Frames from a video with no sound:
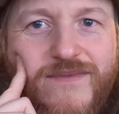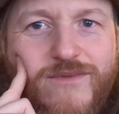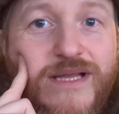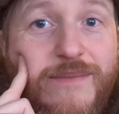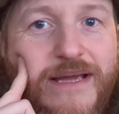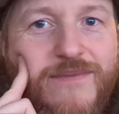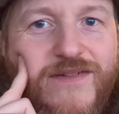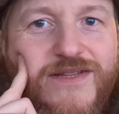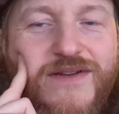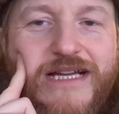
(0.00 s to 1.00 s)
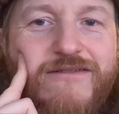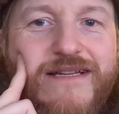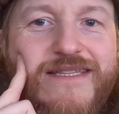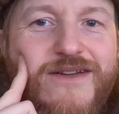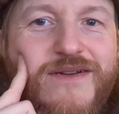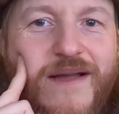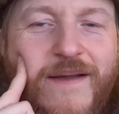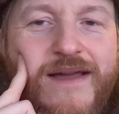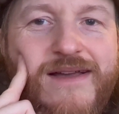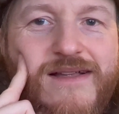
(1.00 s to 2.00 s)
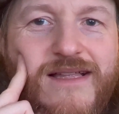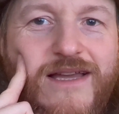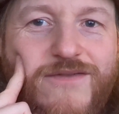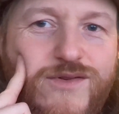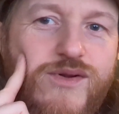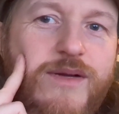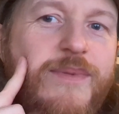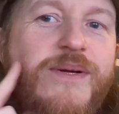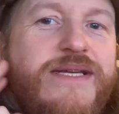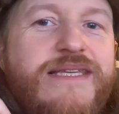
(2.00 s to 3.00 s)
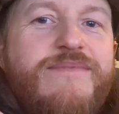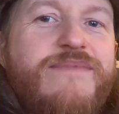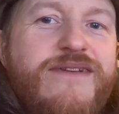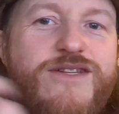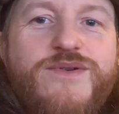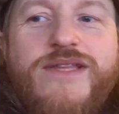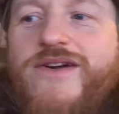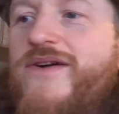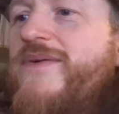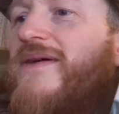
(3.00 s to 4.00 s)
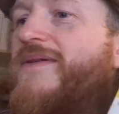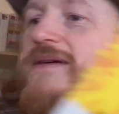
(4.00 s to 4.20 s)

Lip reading: William Makepeace Thackeray. So if Trollope likes him, surely I will.